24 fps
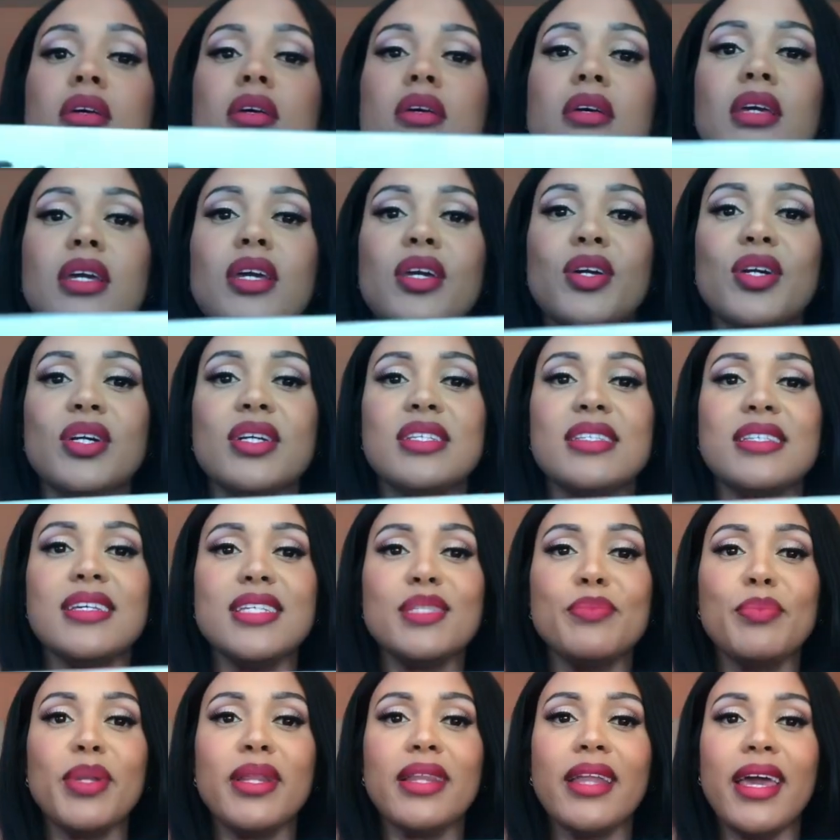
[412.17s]
here it
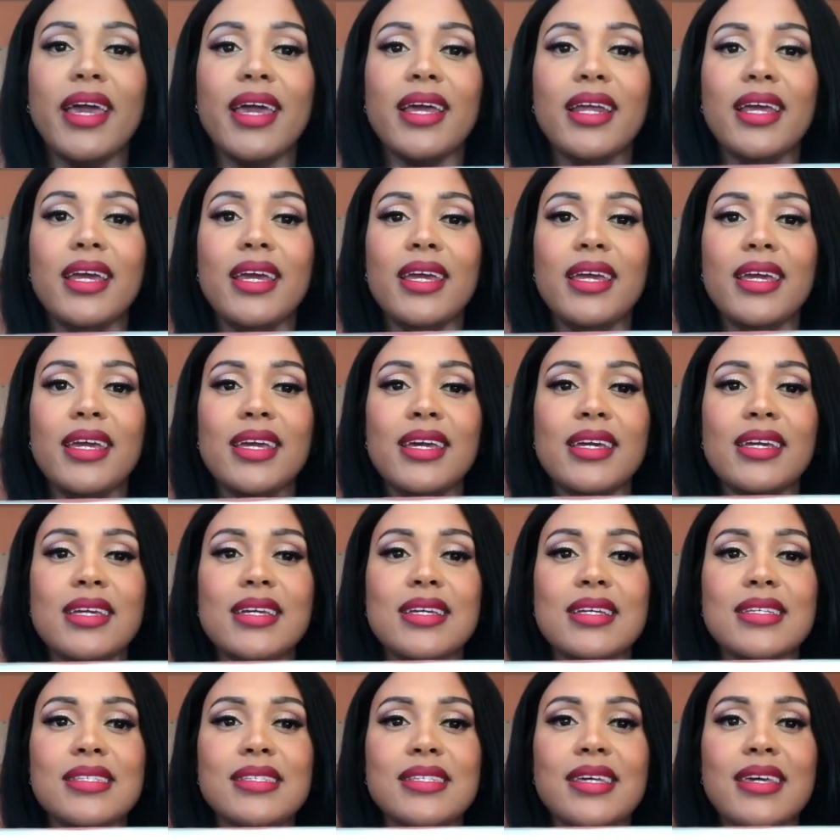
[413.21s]
says planning
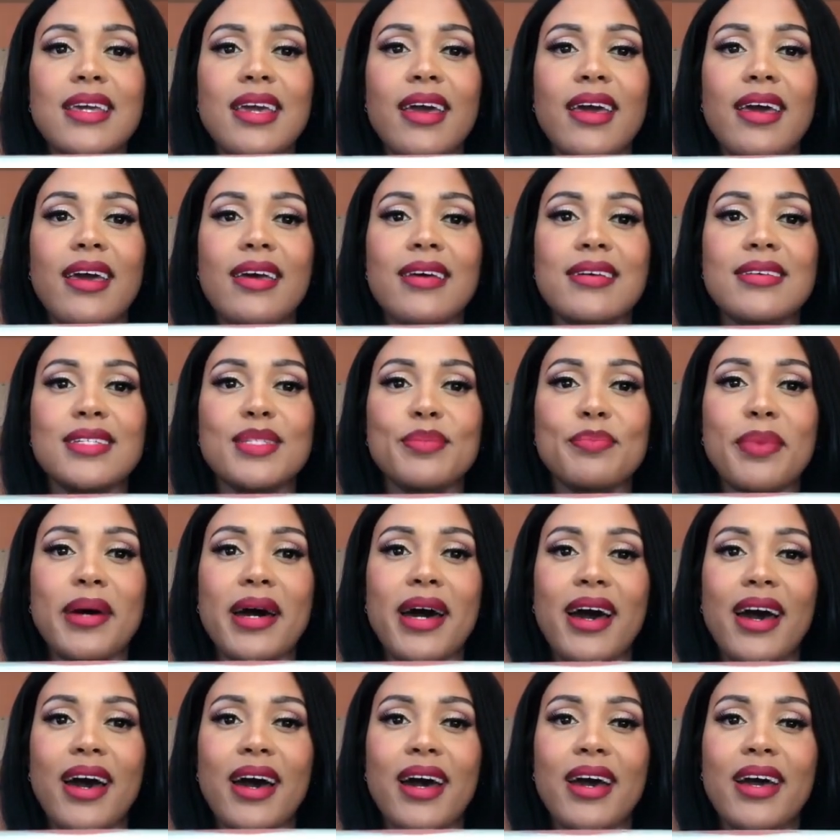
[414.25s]
easy as
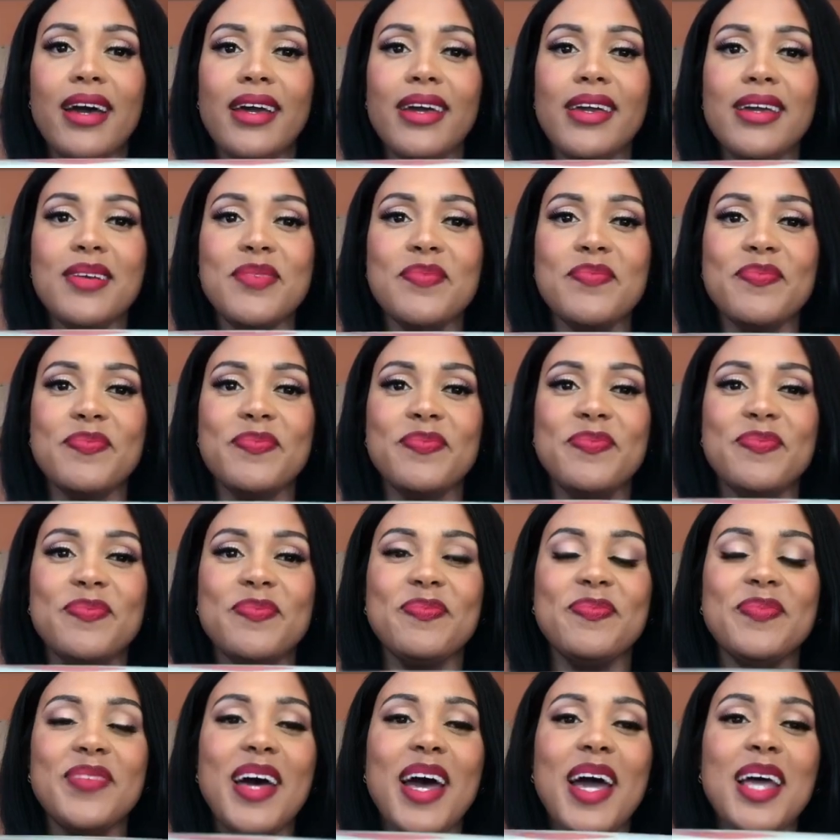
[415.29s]
pie.
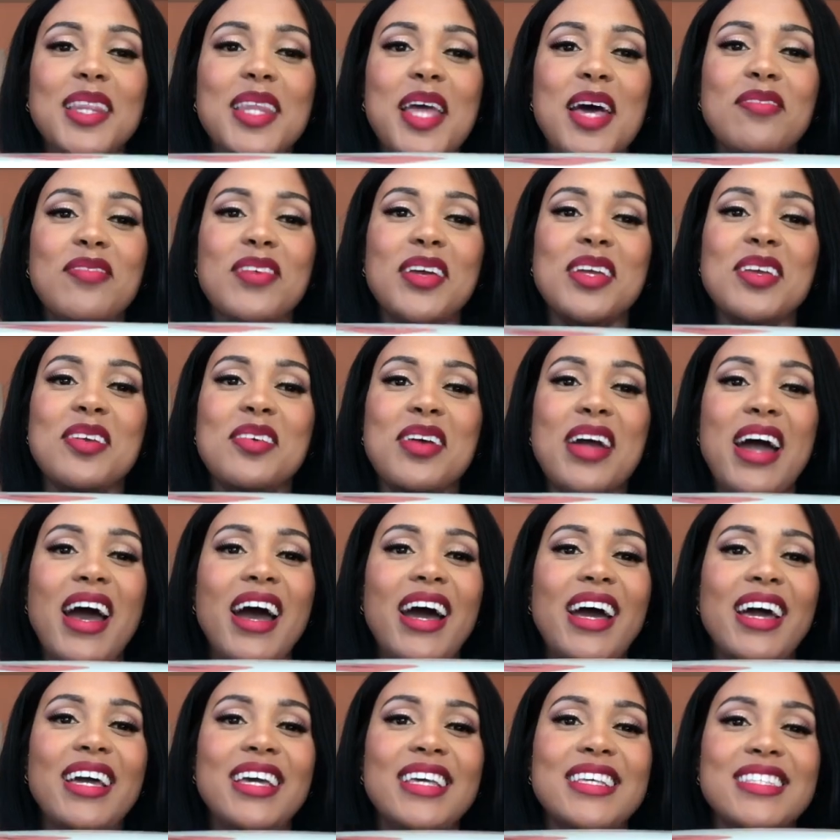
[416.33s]
I love it, you guys.
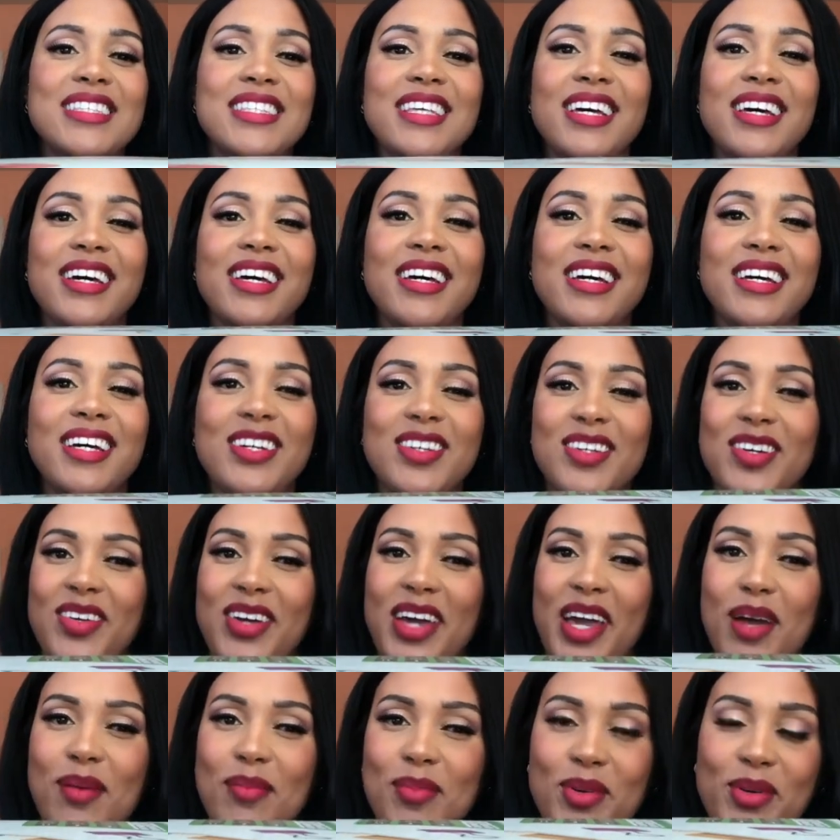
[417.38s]

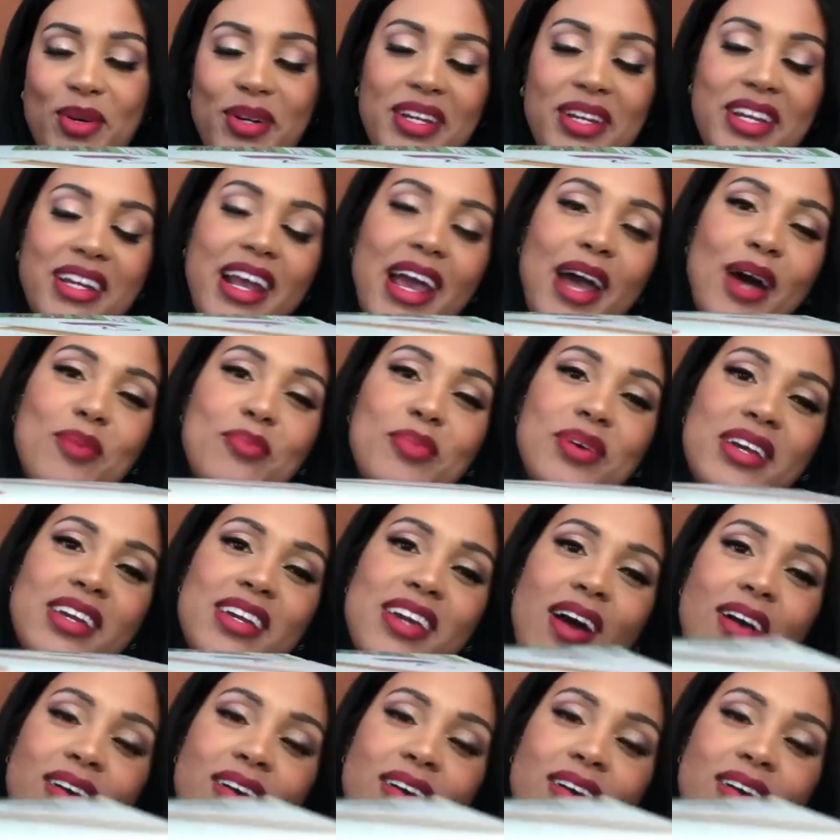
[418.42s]
Okay, I'm dorking out, but y'all